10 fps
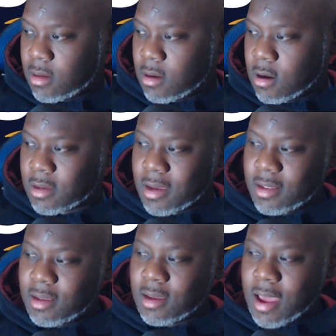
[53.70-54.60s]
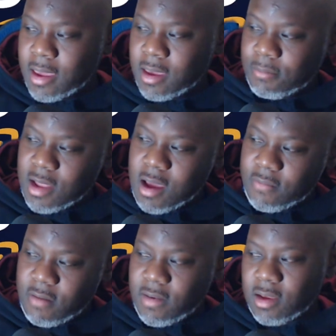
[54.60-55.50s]
Okay, I am live.
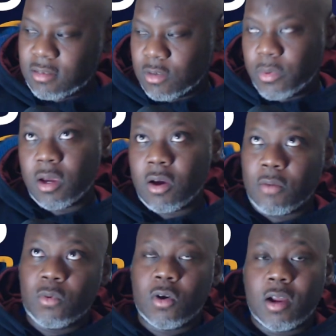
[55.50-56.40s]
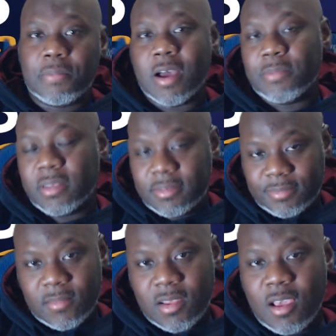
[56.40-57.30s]
All right, so we on it popping.
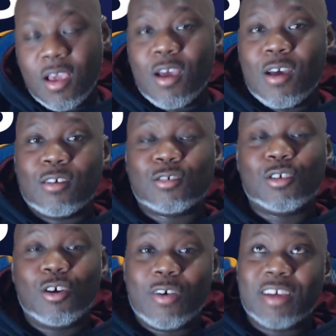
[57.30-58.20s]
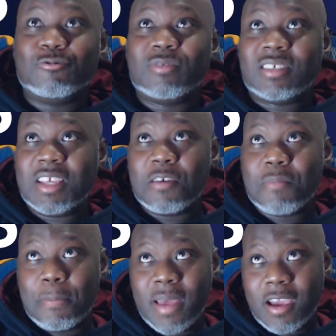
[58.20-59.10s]
So as you can see in my
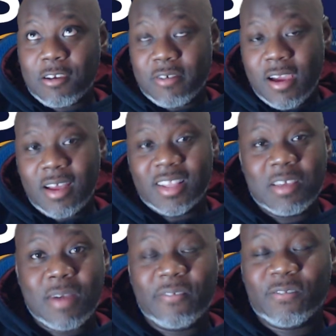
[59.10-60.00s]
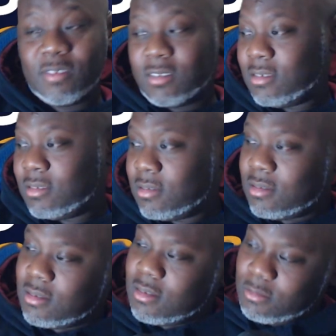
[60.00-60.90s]
background, I did my.
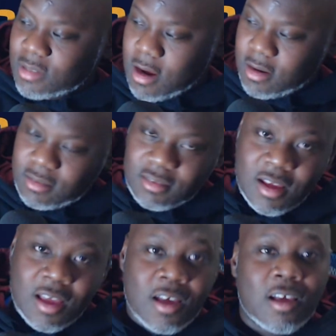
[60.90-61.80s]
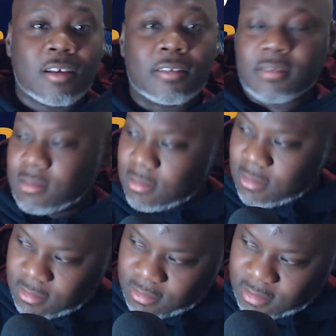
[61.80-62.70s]
Oh, sorry.
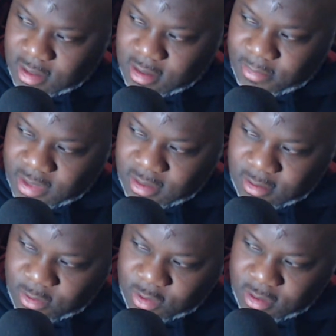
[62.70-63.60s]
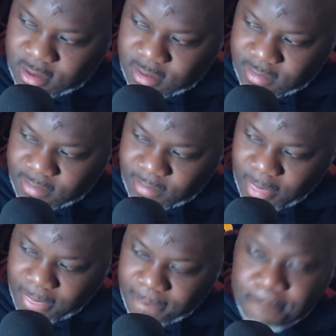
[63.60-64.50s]
All right, let me see. Hold on.
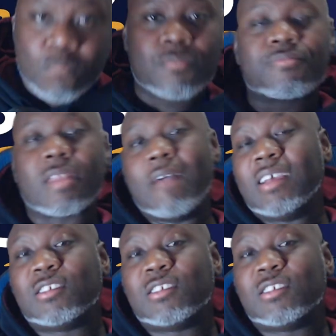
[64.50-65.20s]
All right, so